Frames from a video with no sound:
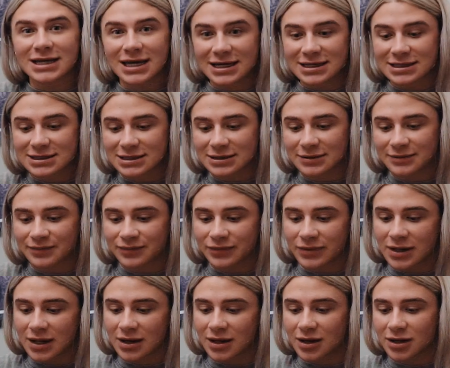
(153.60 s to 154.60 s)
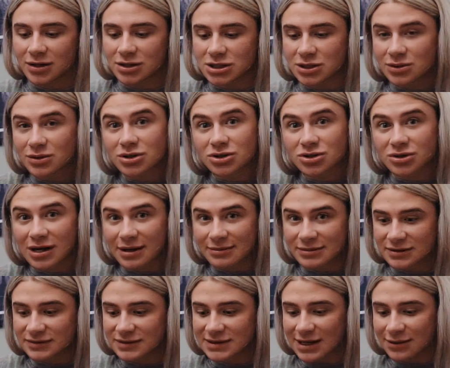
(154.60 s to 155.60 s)
is 200
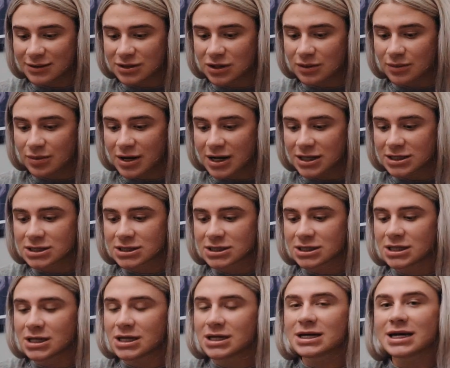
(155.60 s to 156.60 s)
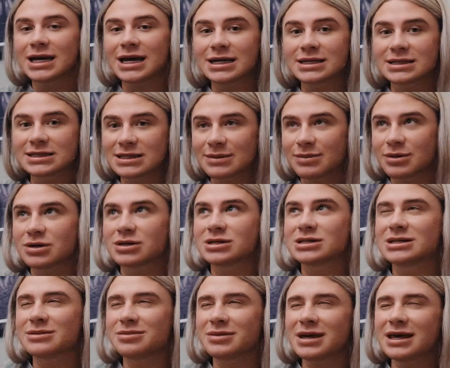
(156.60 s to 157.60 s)
grams of sourdough bread. It is
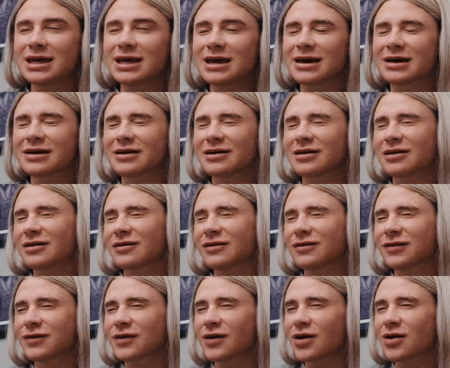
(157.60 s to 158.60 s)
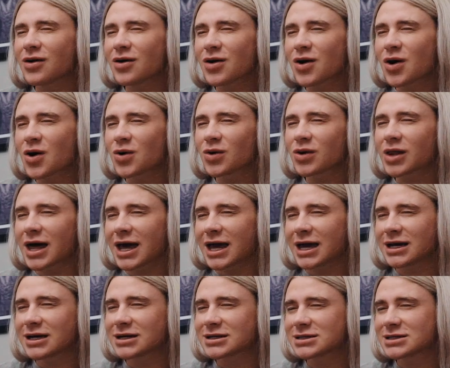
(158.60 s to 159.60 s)
supposed to be 4 whole
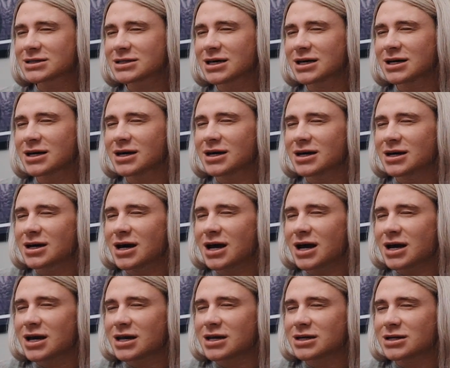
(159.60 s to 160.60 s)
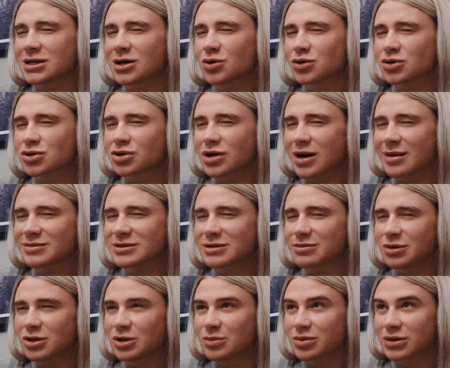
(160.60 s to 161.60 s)
eggs and 100 grams
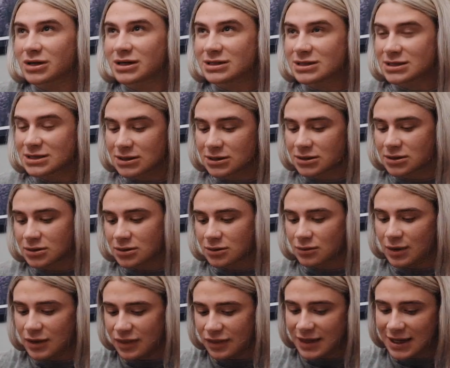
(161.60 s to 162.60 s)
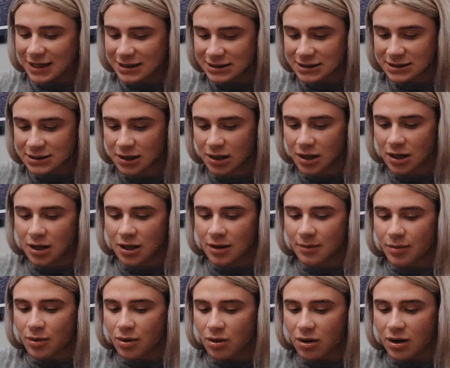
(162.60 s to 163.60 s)
of blueberries with this,
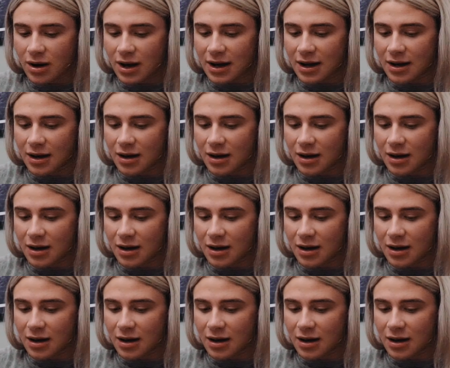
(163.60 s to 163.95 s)
but